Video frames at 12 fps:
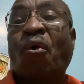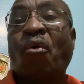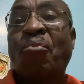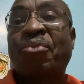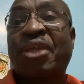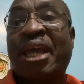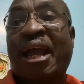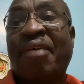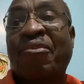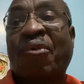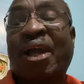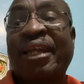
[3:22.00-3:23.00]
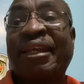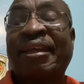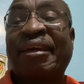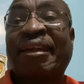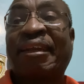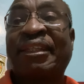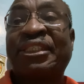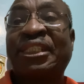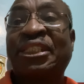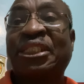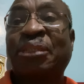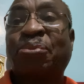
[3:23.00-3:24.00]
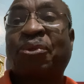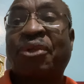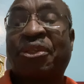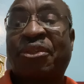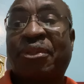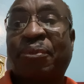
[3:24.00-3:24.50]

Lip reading: whom they have working relationship with.